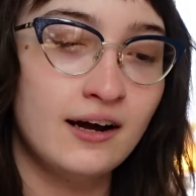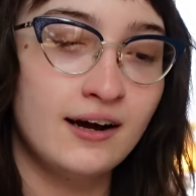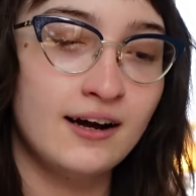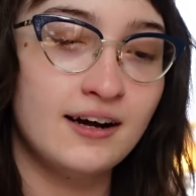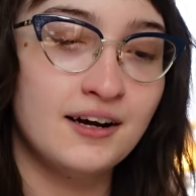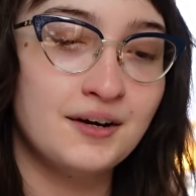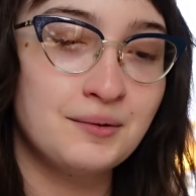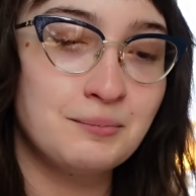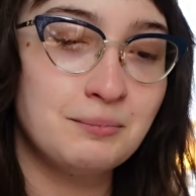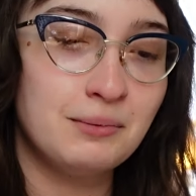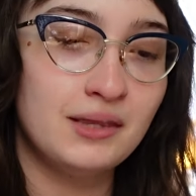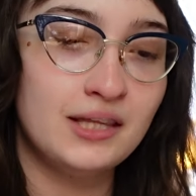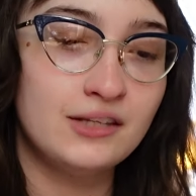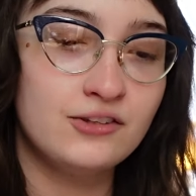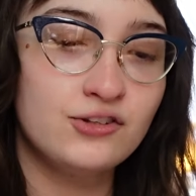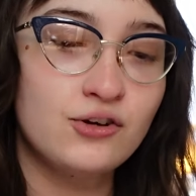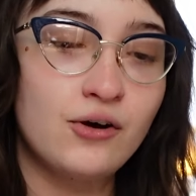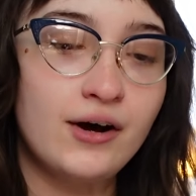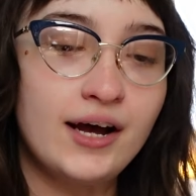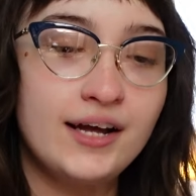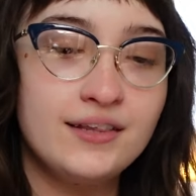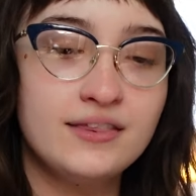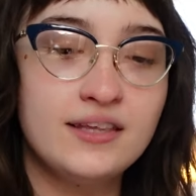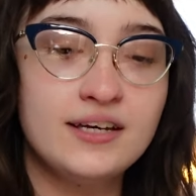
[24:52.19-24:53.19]
So
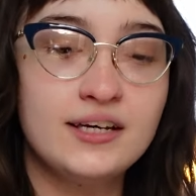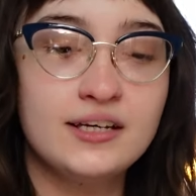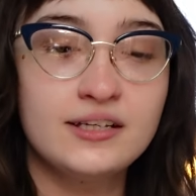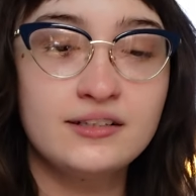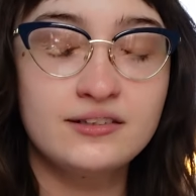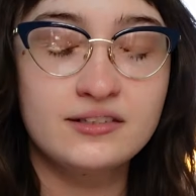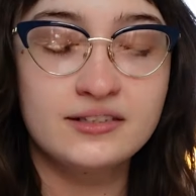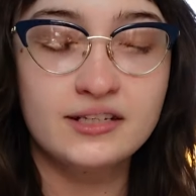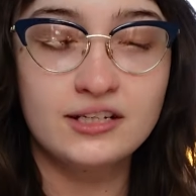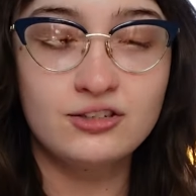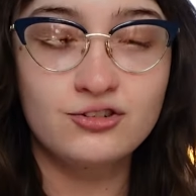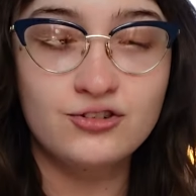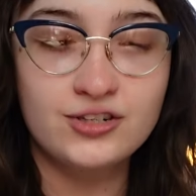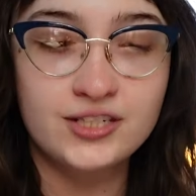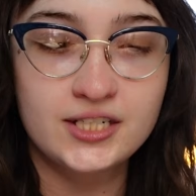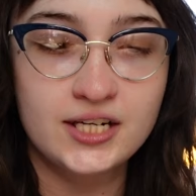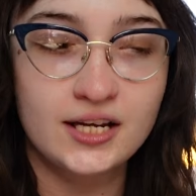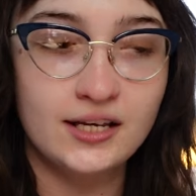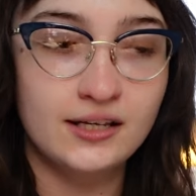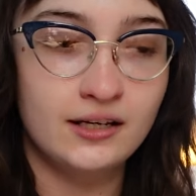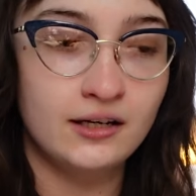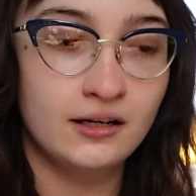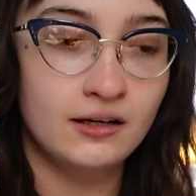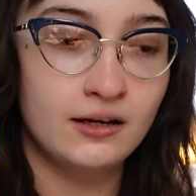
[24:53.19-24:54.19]
I think it's
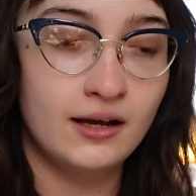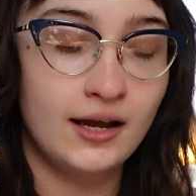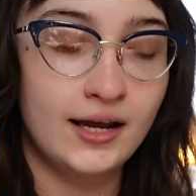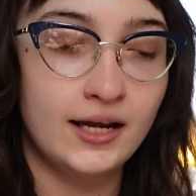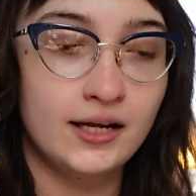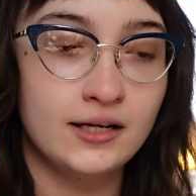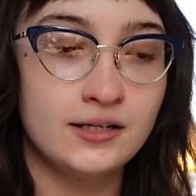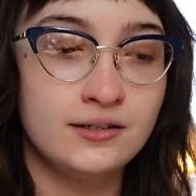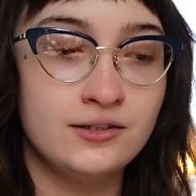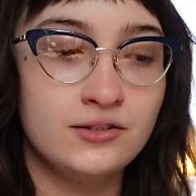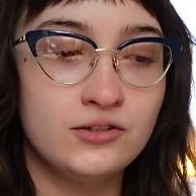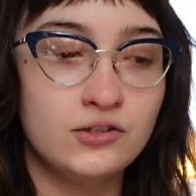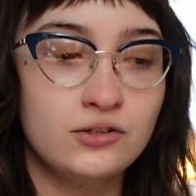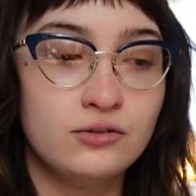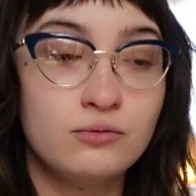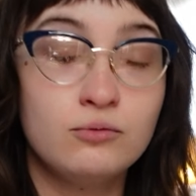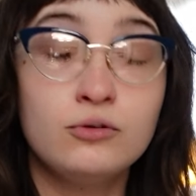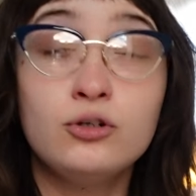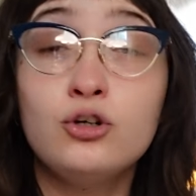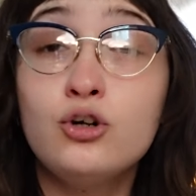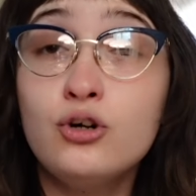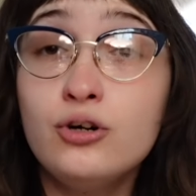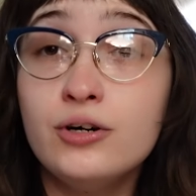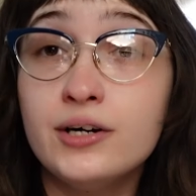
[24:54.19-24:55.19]
interesting and
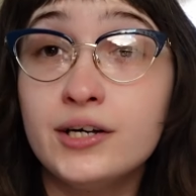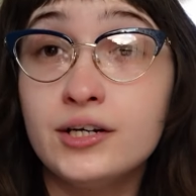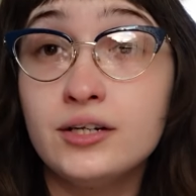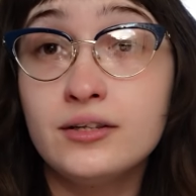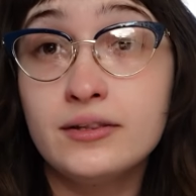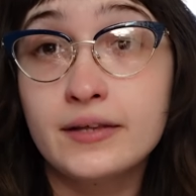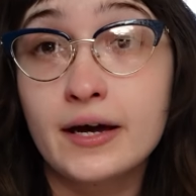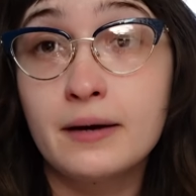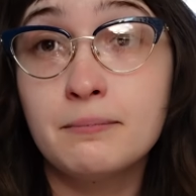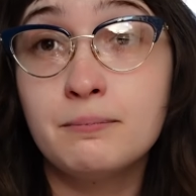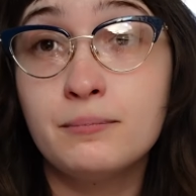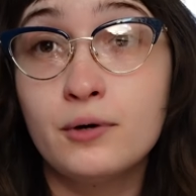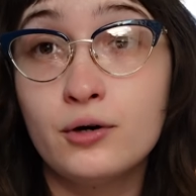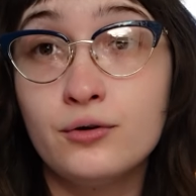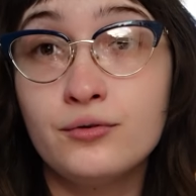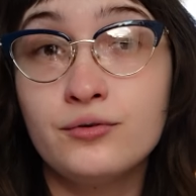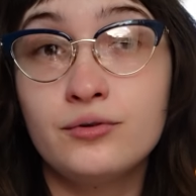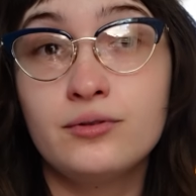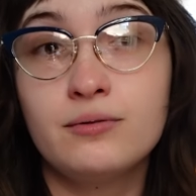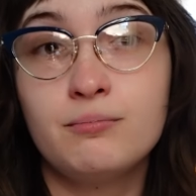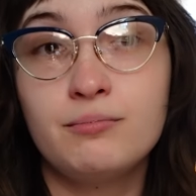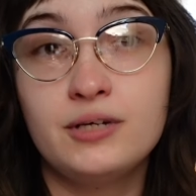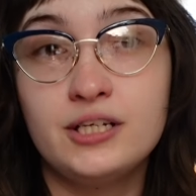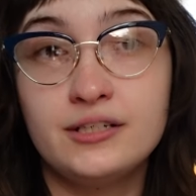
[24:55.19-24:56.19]
good that
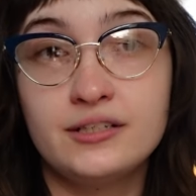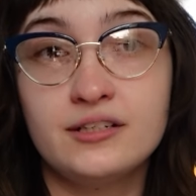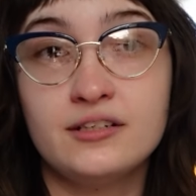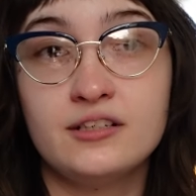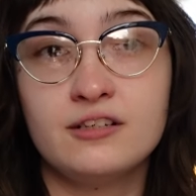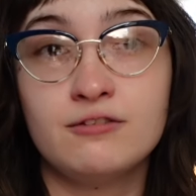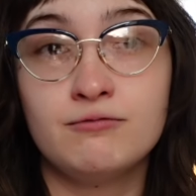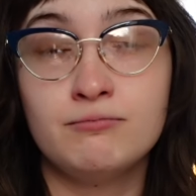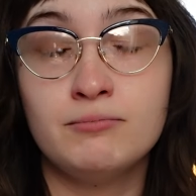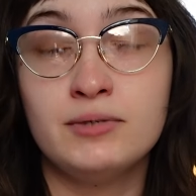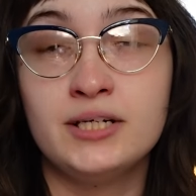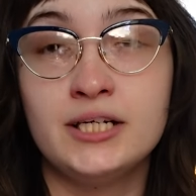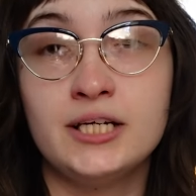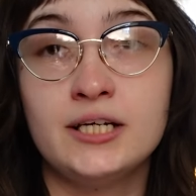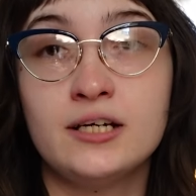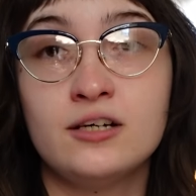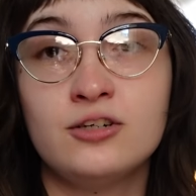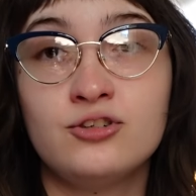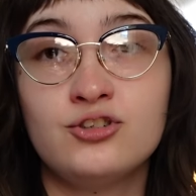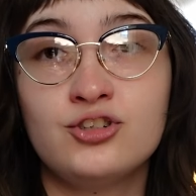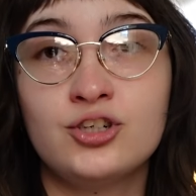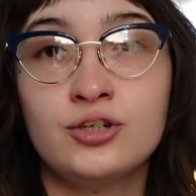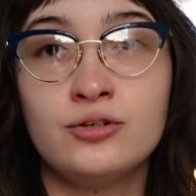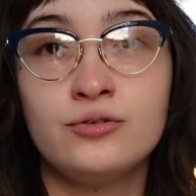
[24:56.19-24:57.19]
both pieces of
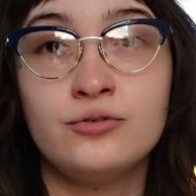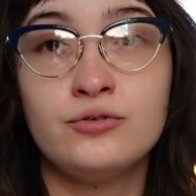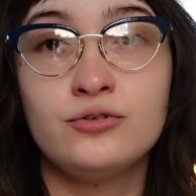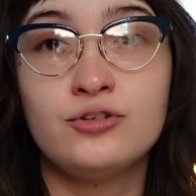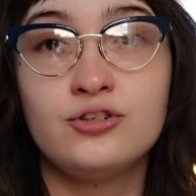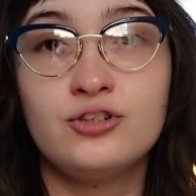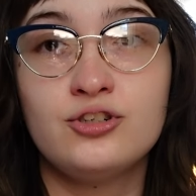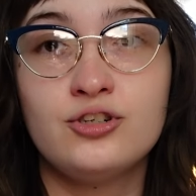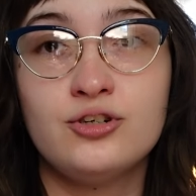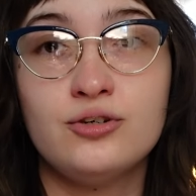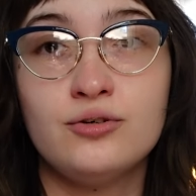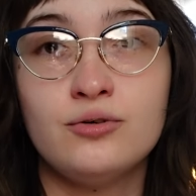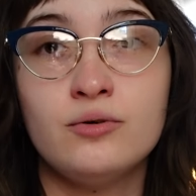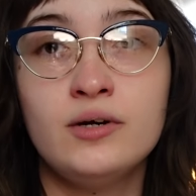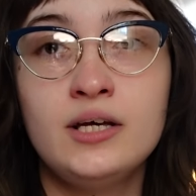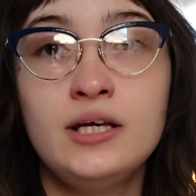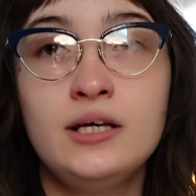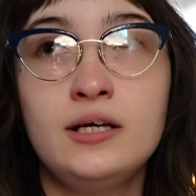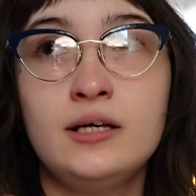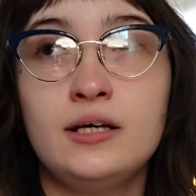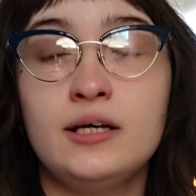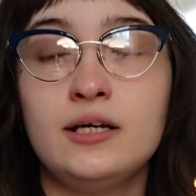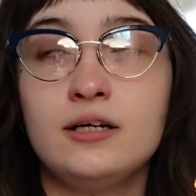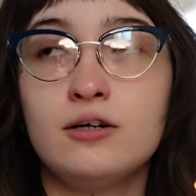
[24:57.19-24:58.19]
media chose to
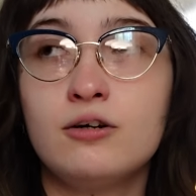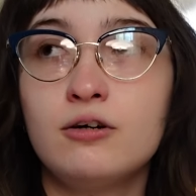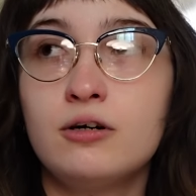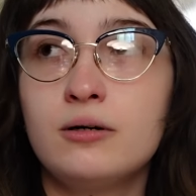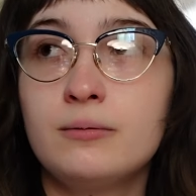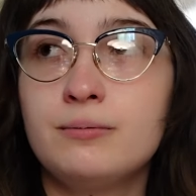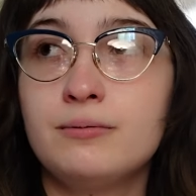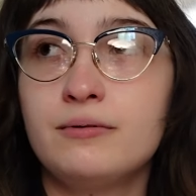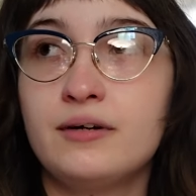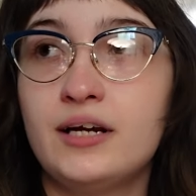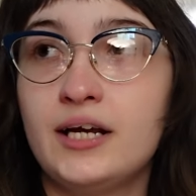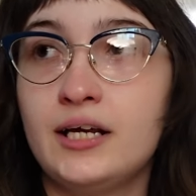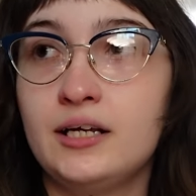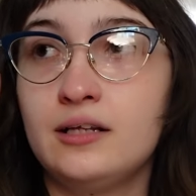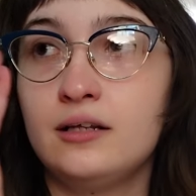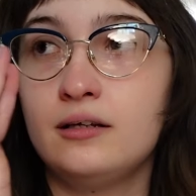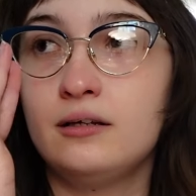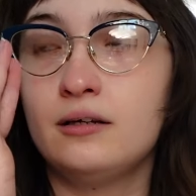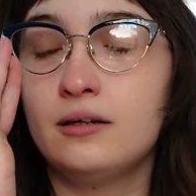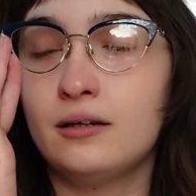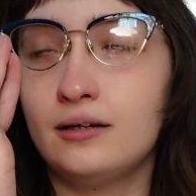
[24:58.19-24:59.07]
incorporate